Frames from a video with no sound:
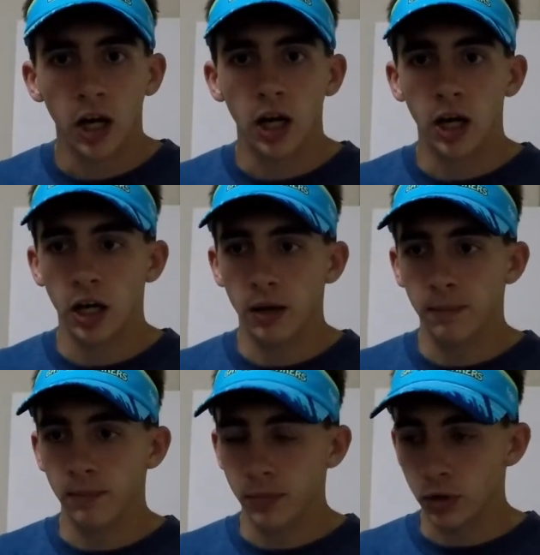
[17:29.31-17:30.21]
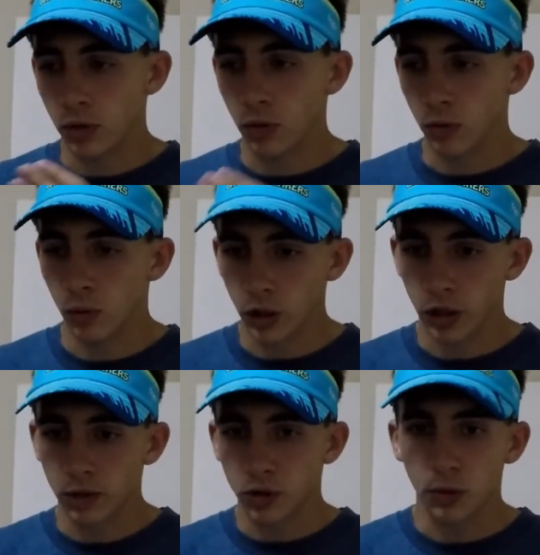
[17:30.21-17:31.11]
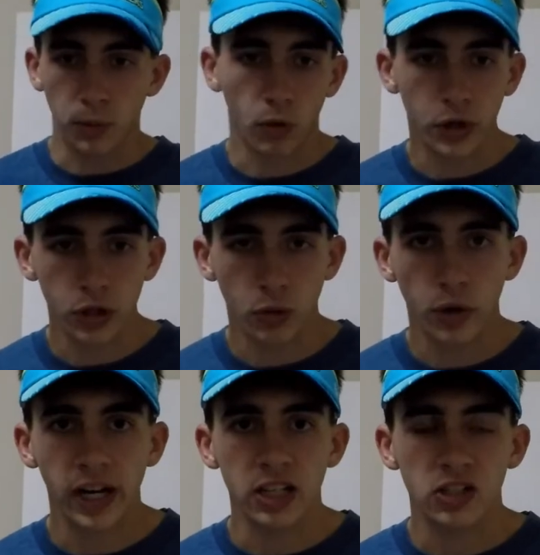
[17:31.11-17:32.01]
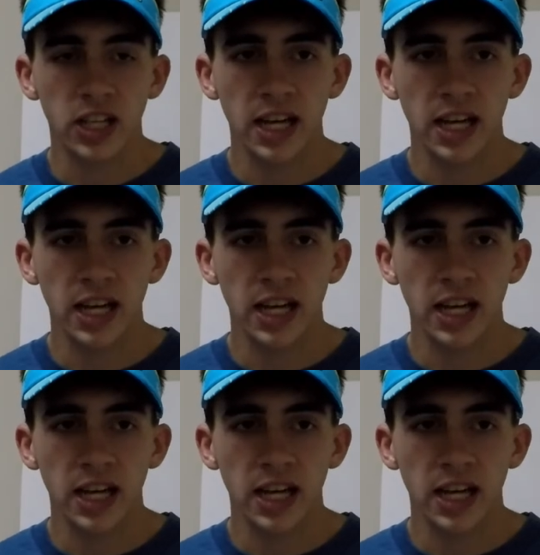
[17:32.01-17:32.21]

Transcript: were supporting the race.